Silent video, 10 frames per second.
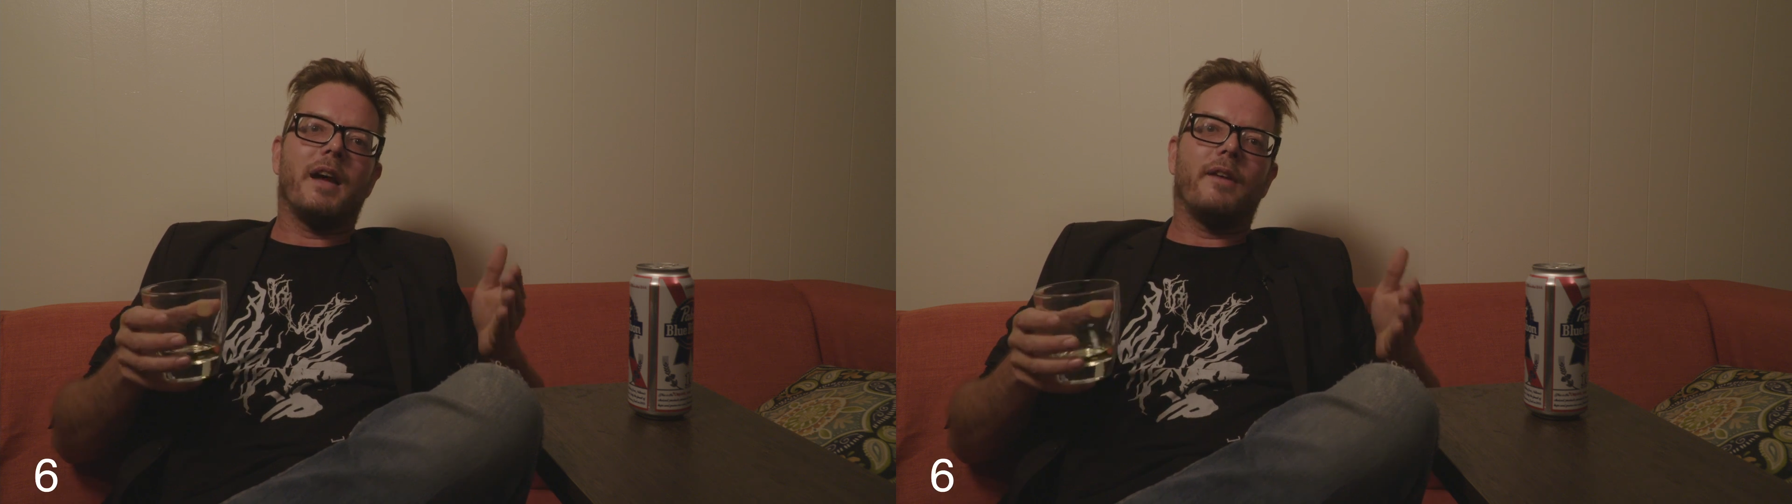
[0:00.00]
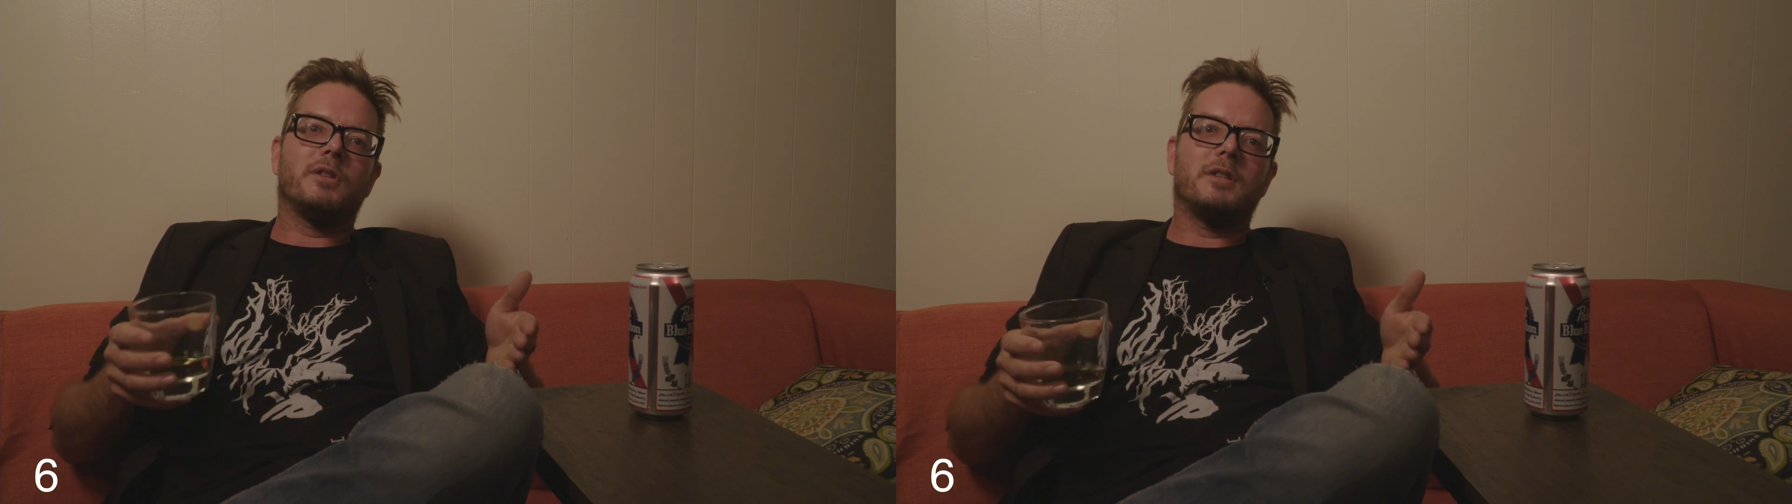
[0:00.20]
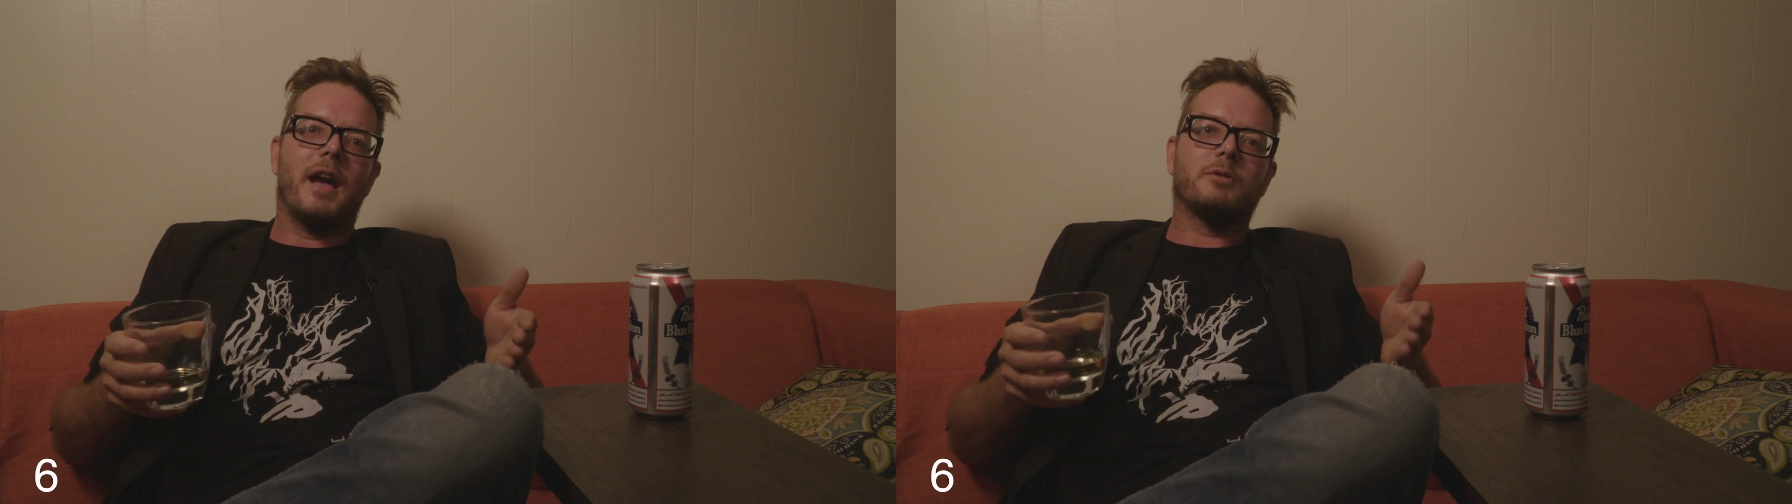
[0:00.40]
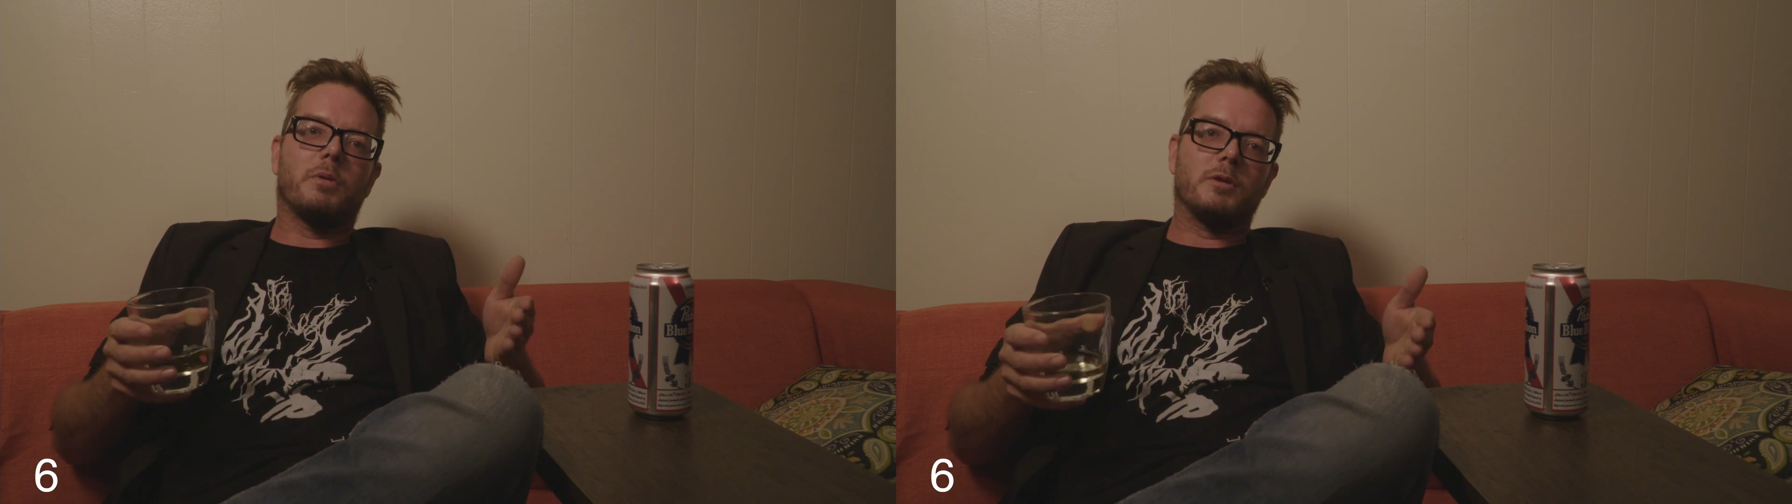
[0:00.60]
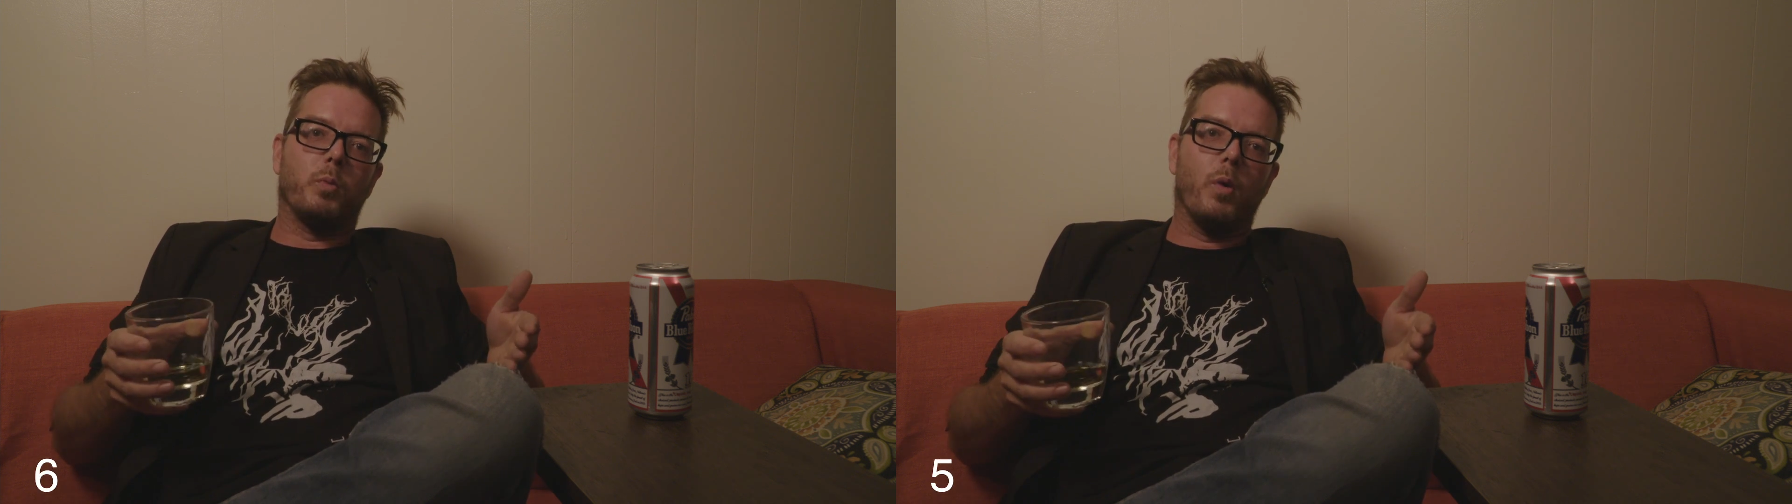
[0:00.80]
that have sex
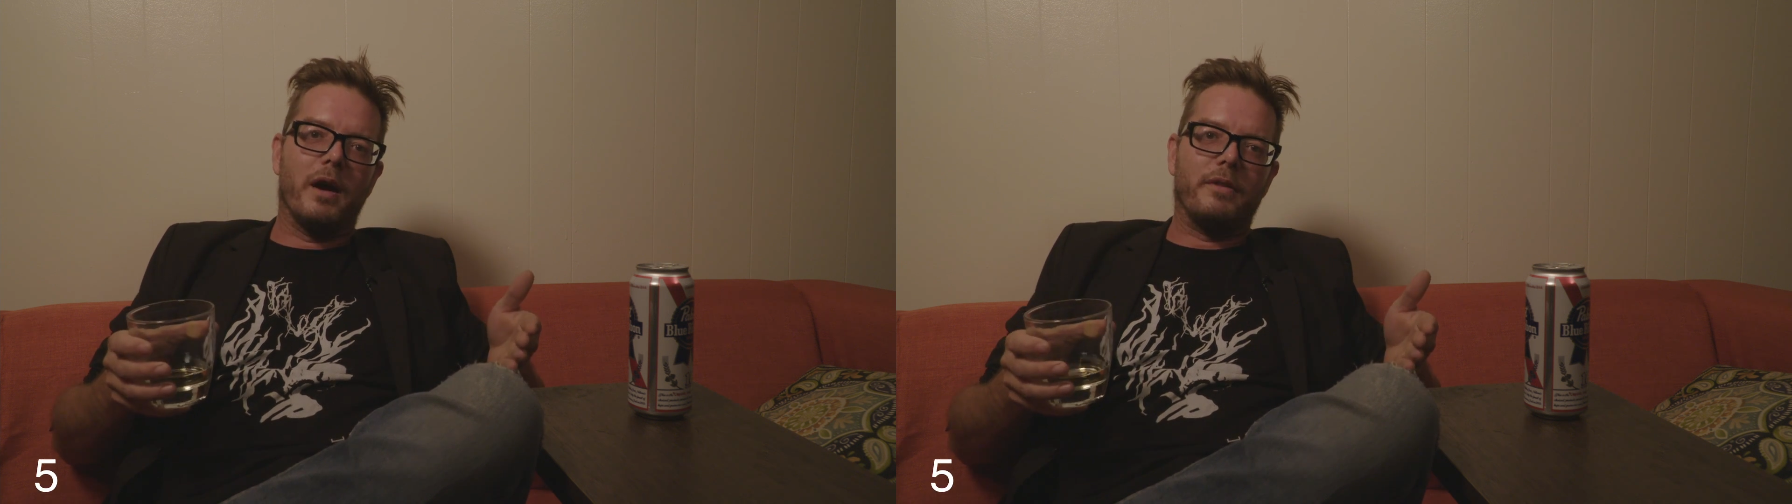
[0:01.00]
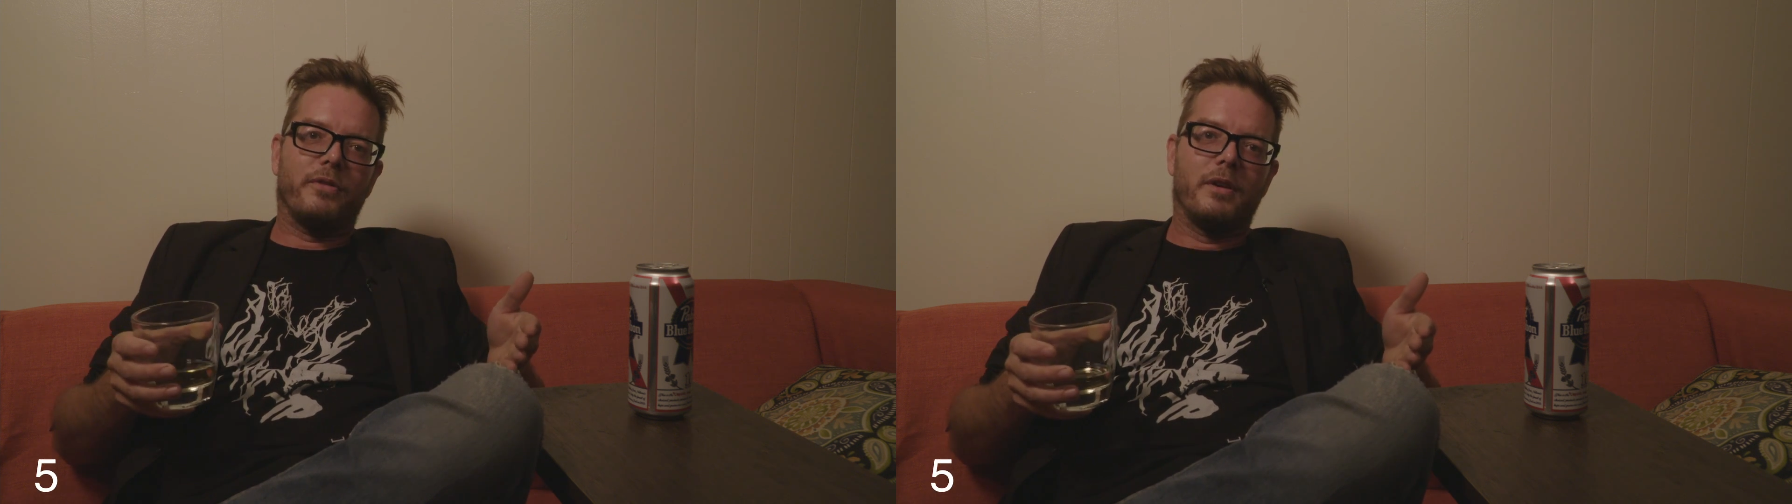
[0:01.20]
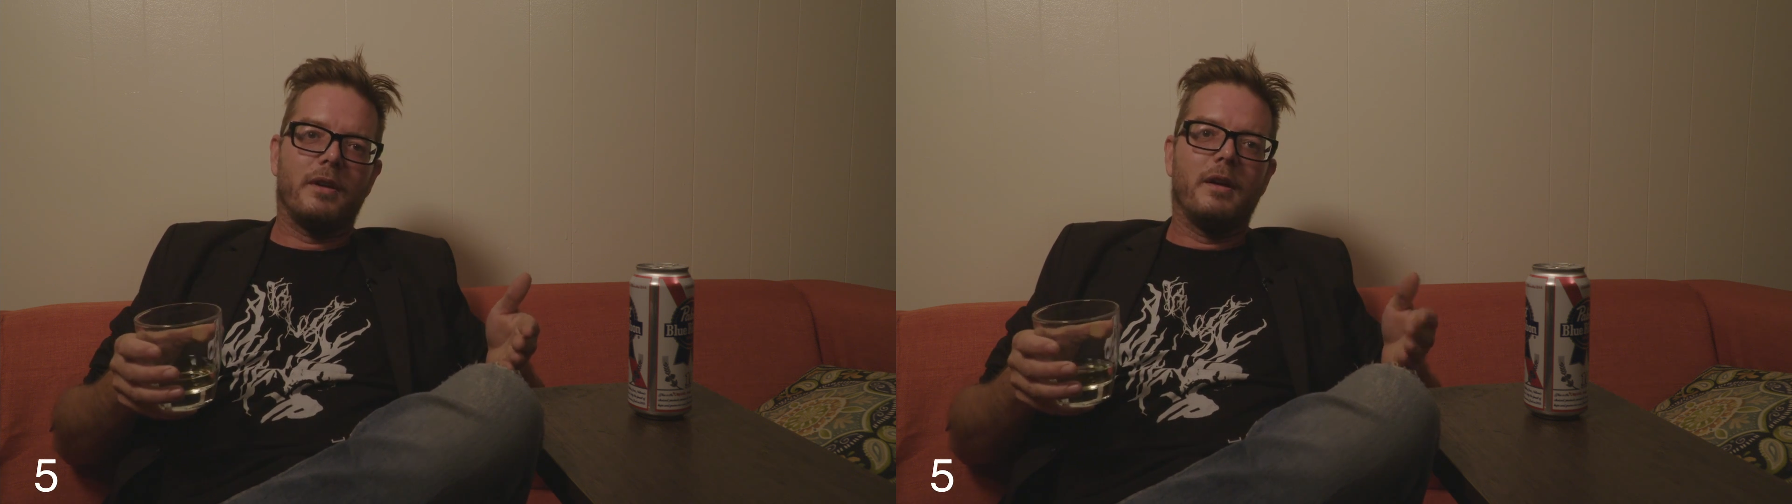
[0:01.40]
with his wife.